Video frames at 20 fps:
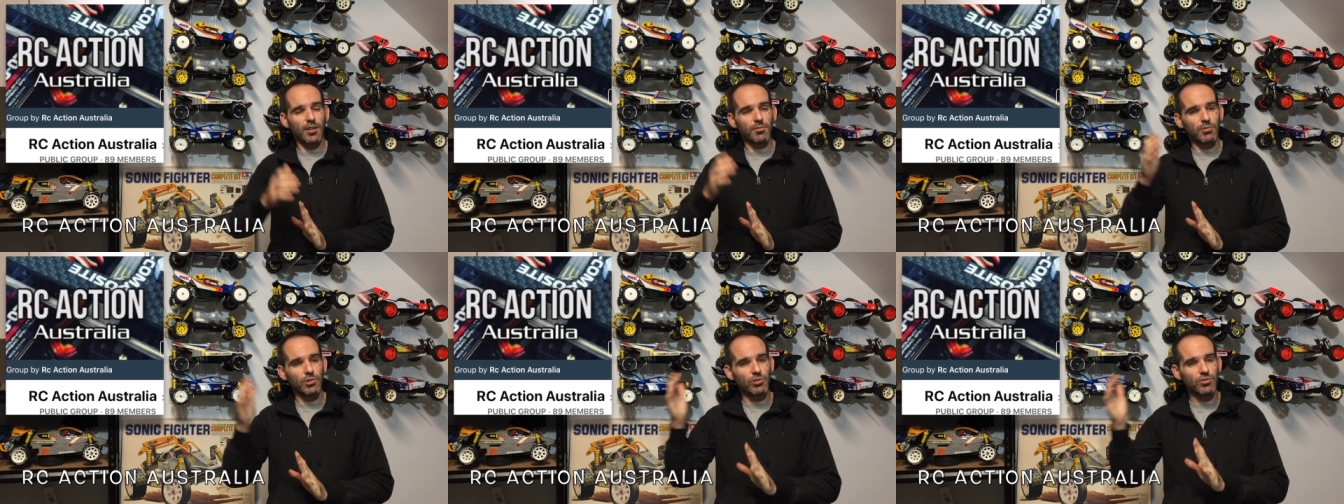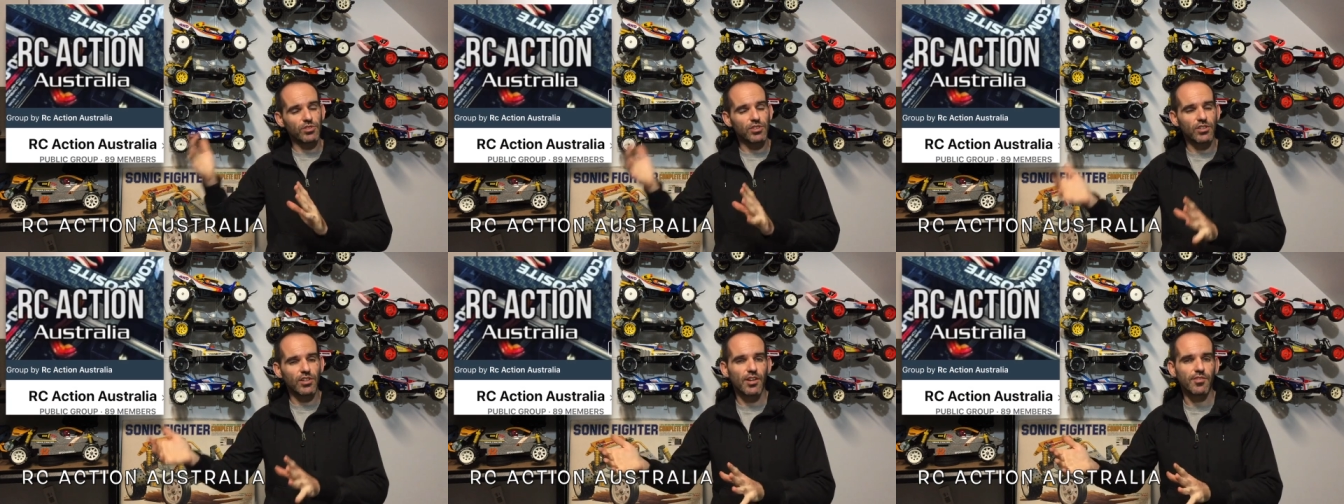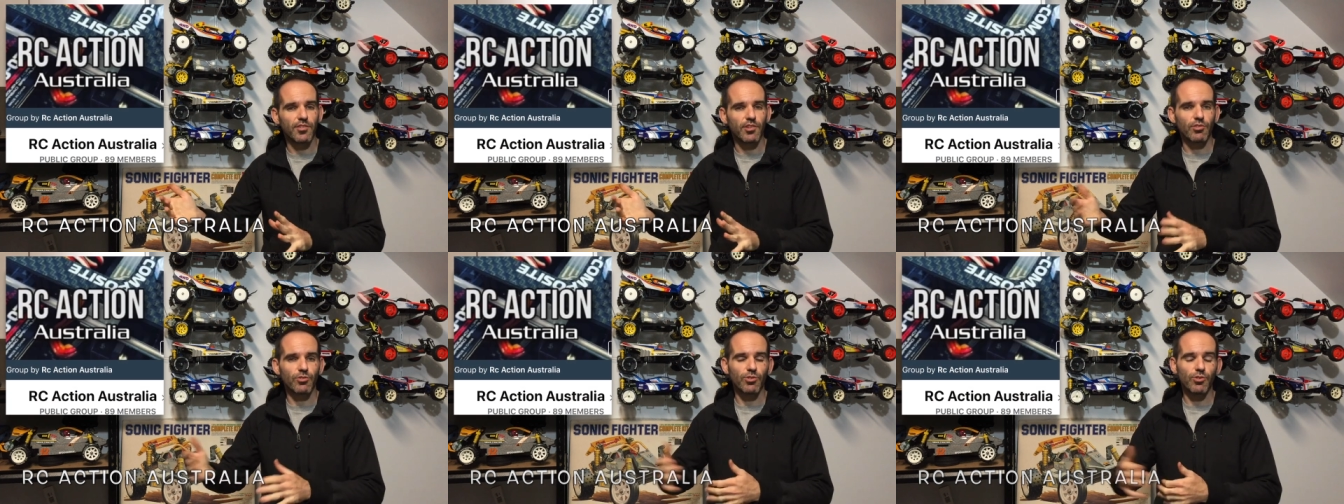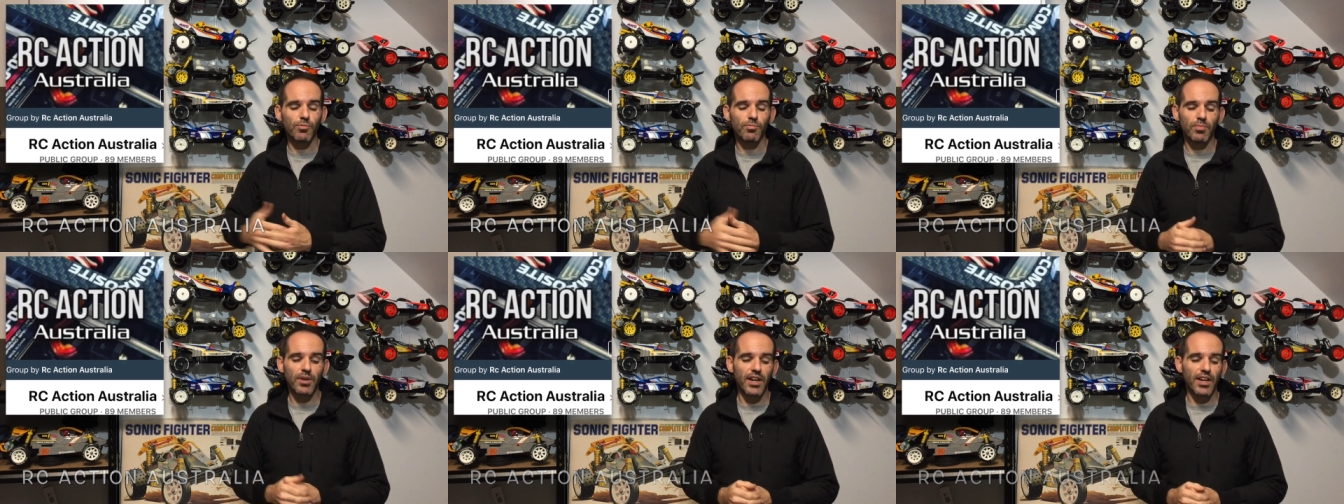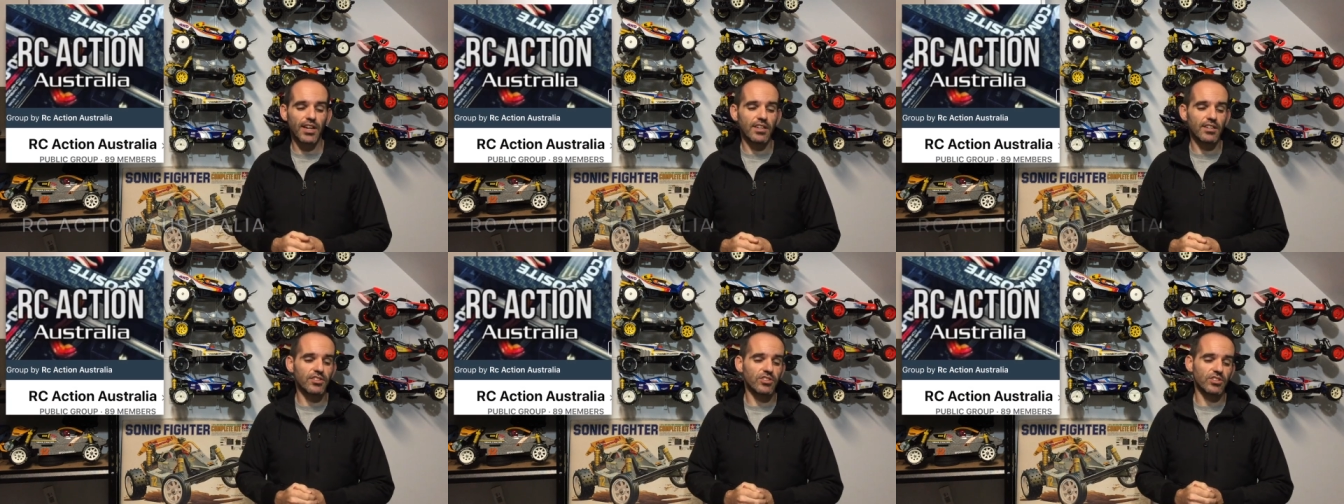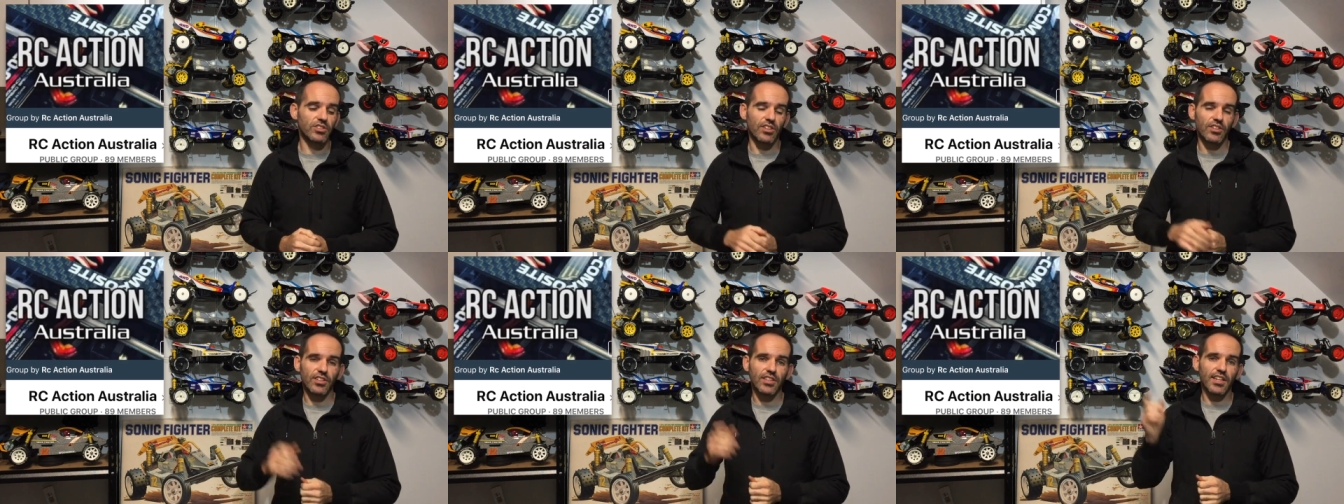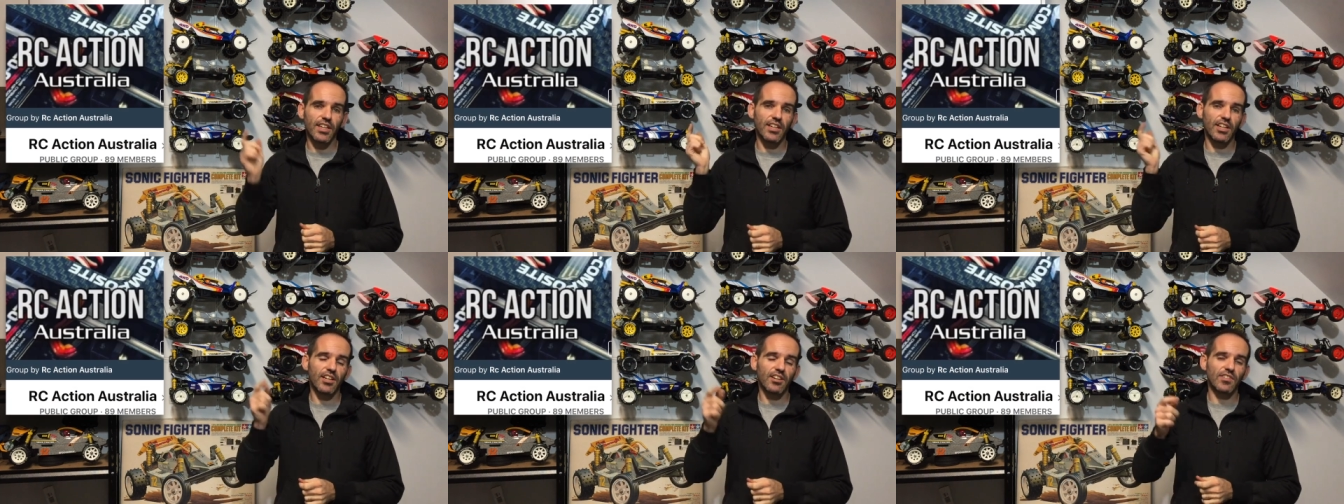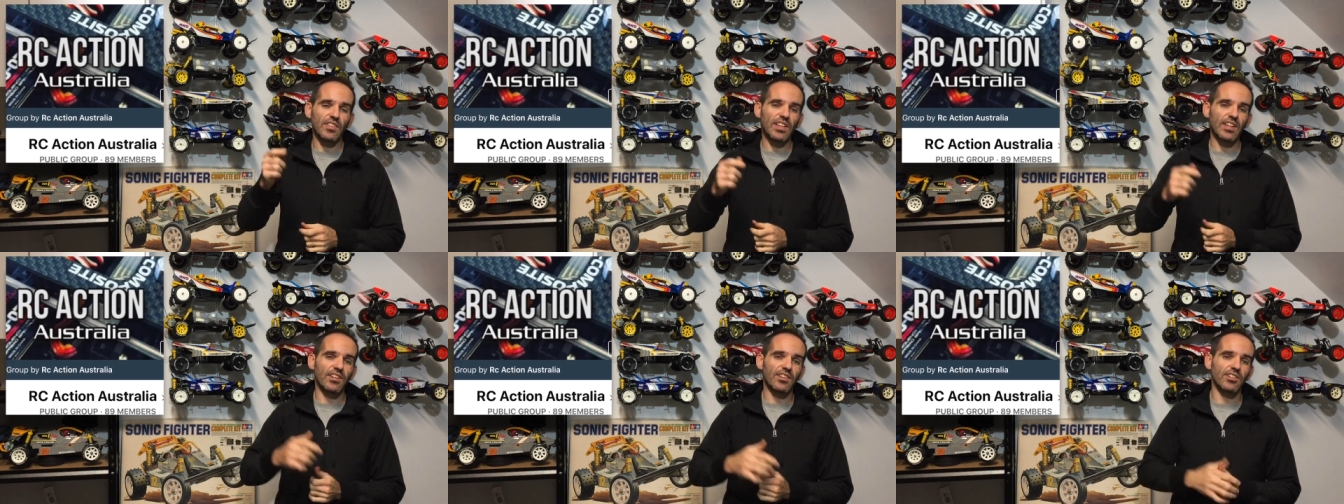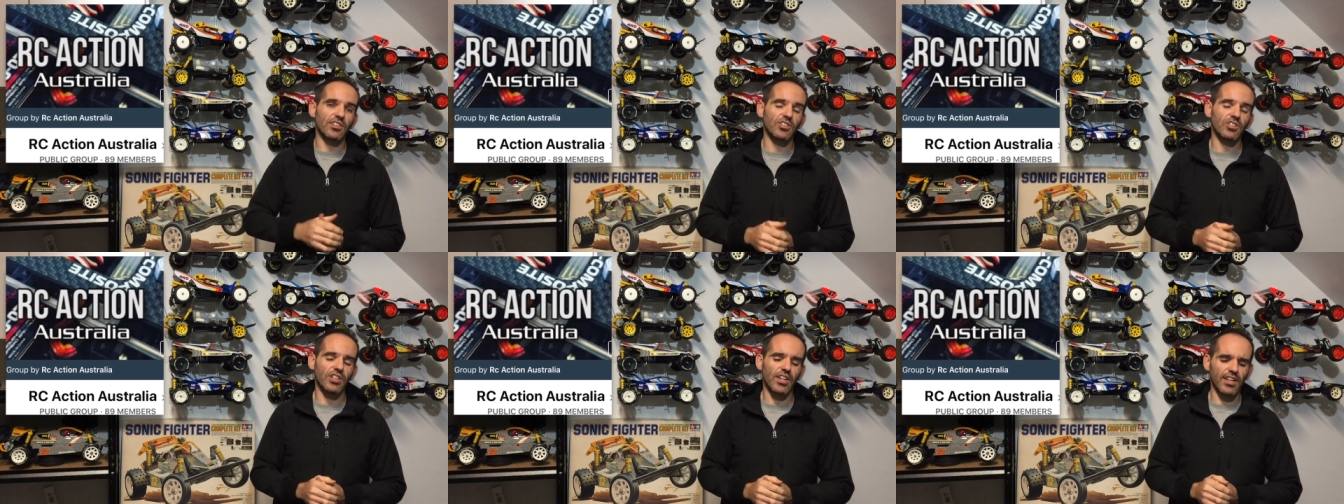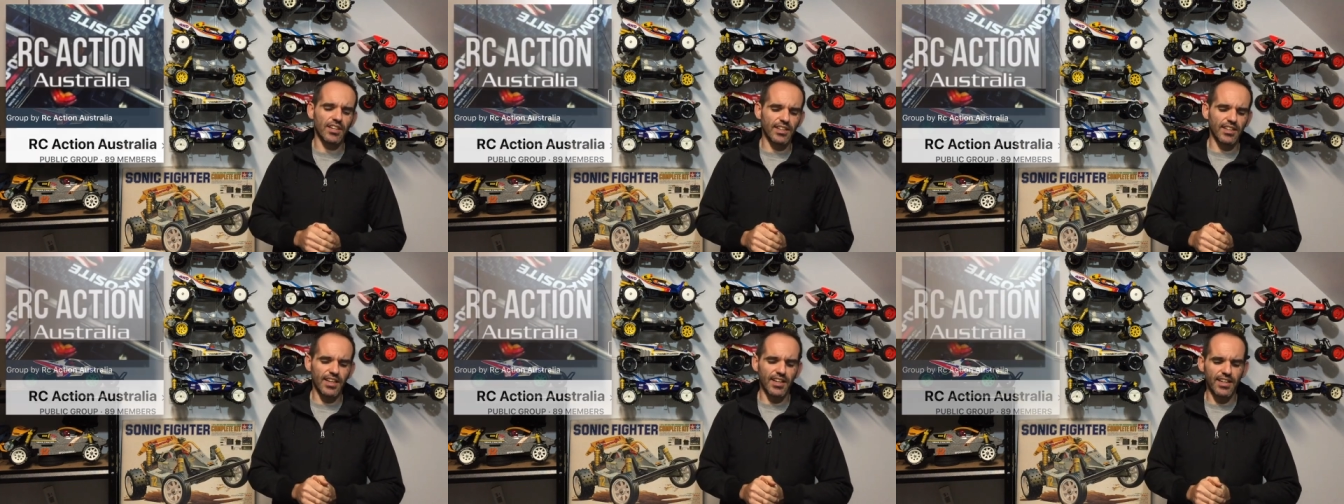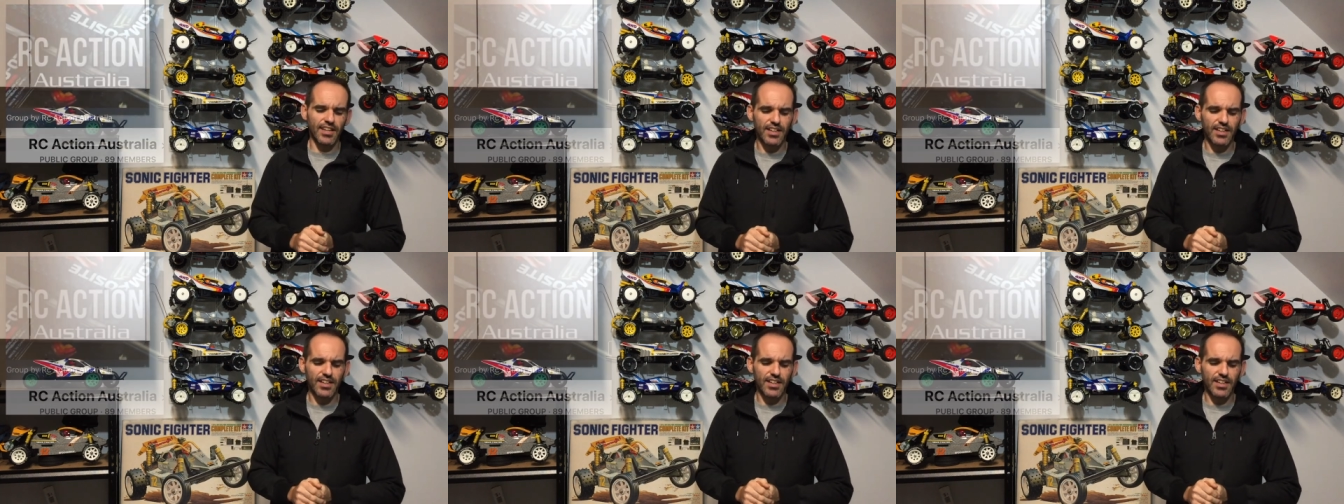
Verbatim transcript: and we also have a group page, so get over there and check that